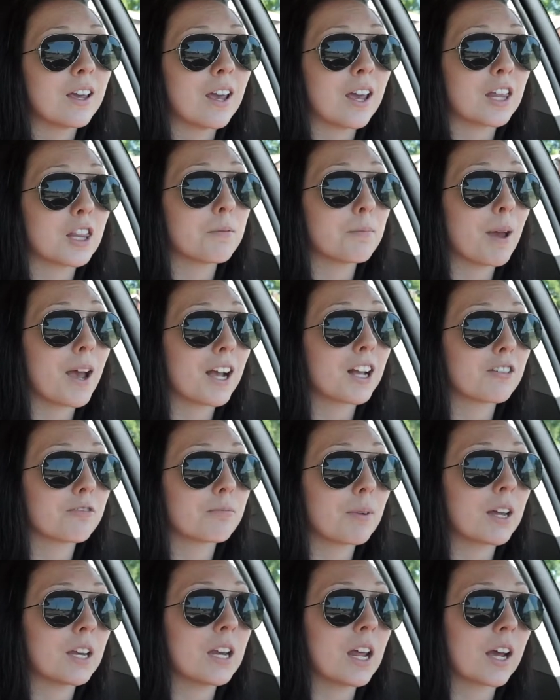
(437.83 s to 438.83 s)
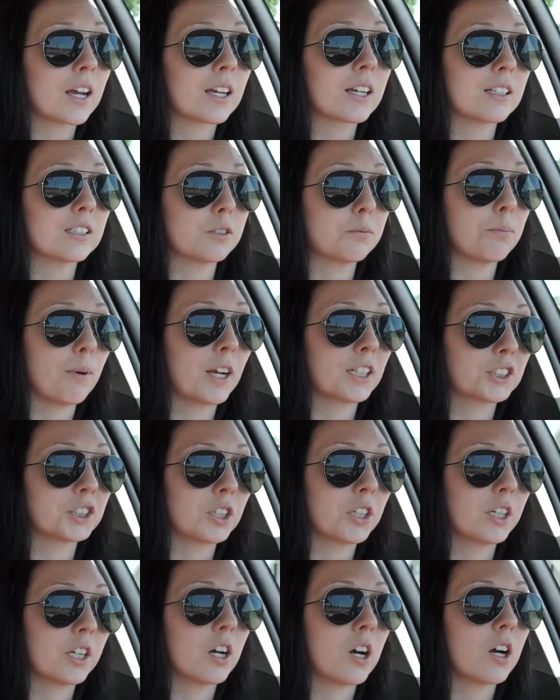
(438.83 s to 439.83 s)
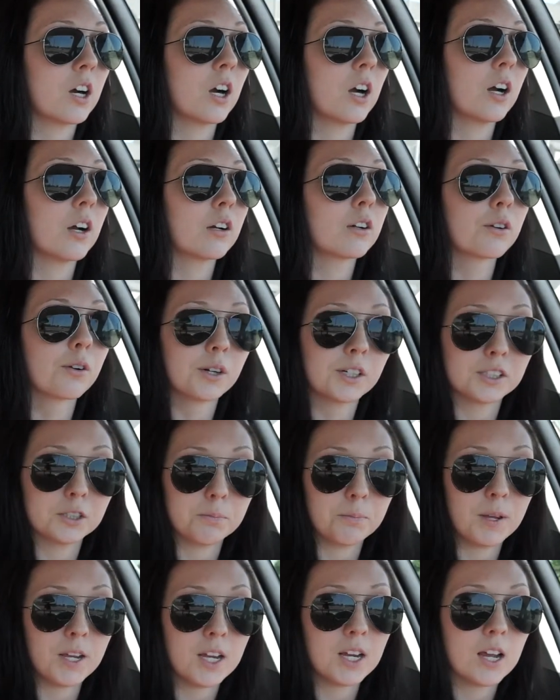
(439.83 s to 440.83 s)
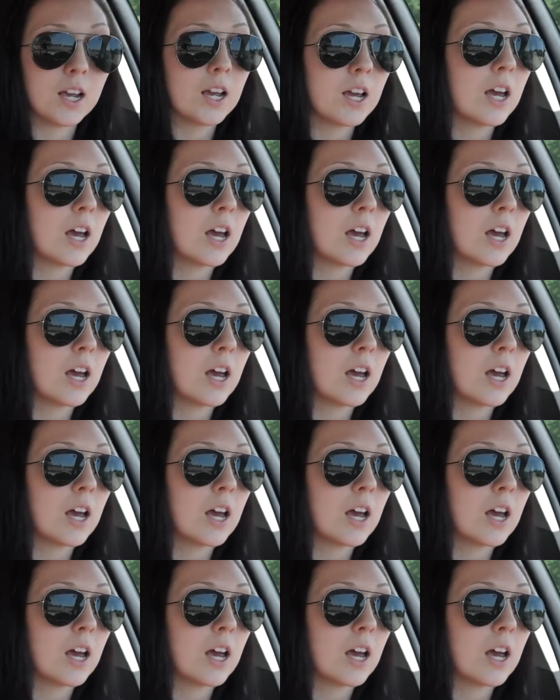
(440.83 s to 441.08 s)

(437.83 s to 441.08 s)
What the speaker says: and the back of my neck especially are crispy.